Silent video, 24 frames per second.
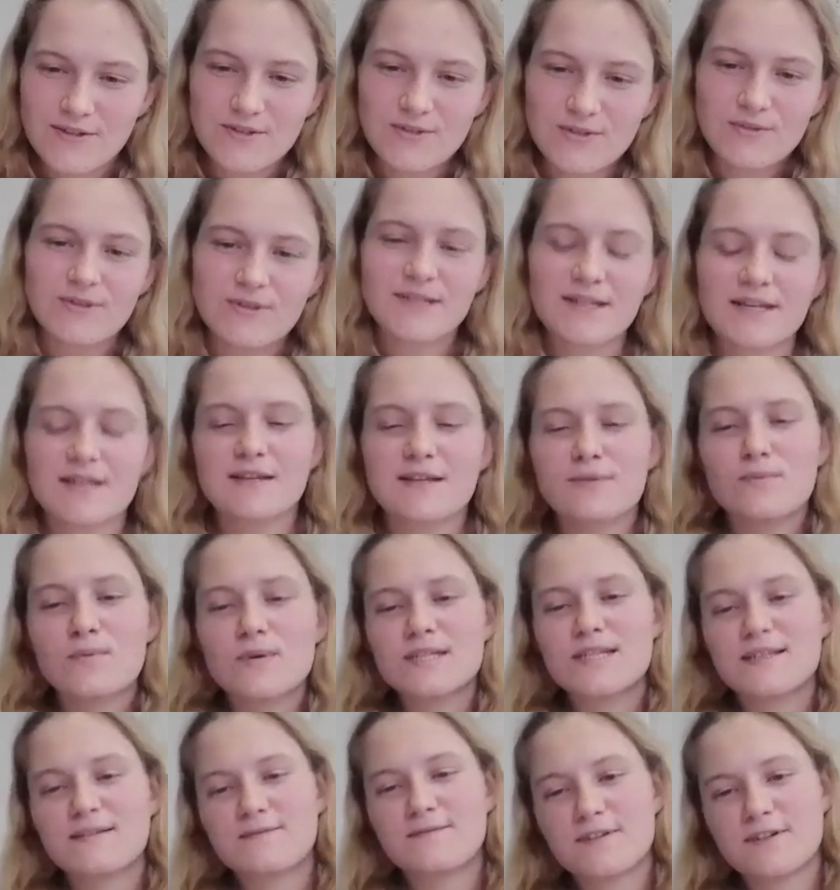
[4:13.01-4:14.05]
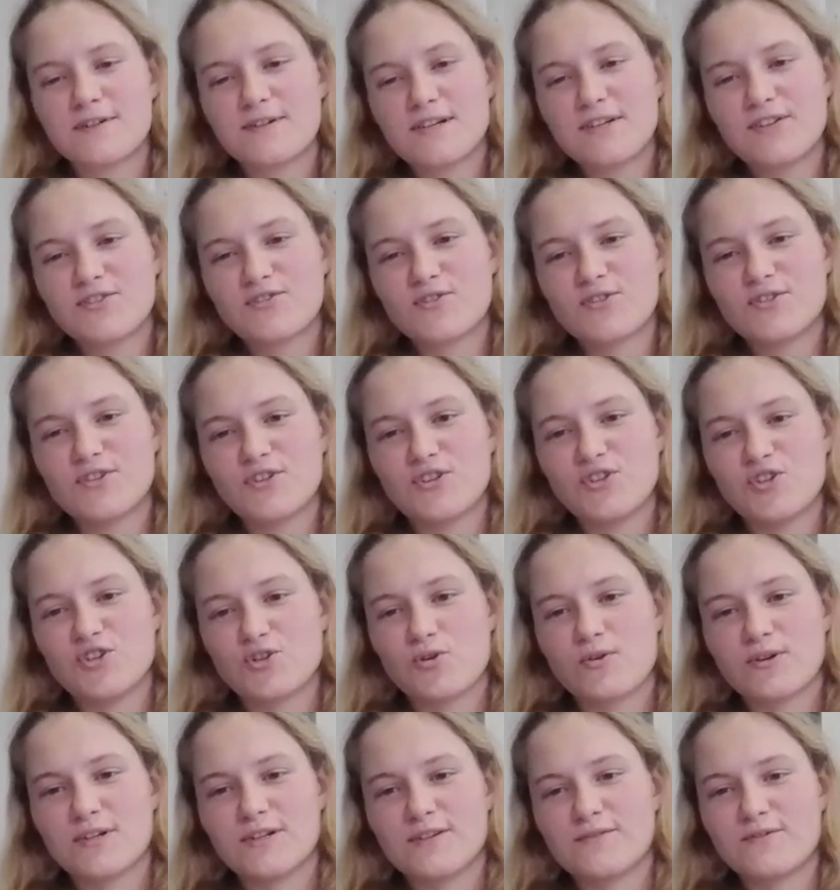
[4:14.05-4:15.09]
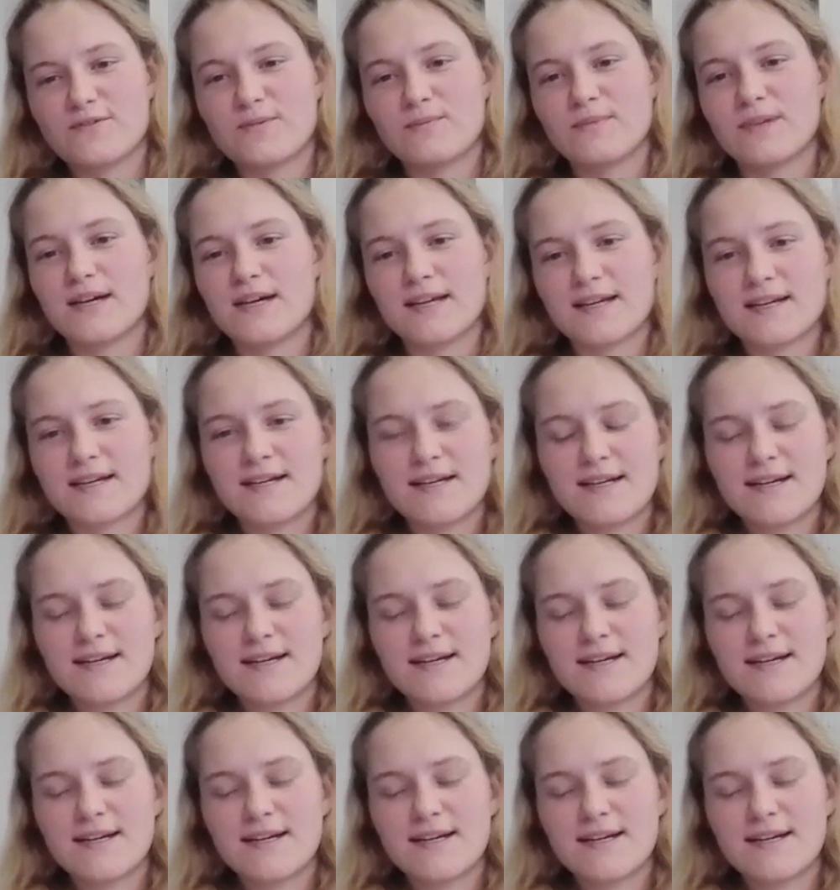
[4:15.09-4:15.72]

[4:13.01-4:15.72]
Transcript: So it was a very interesting journey from like,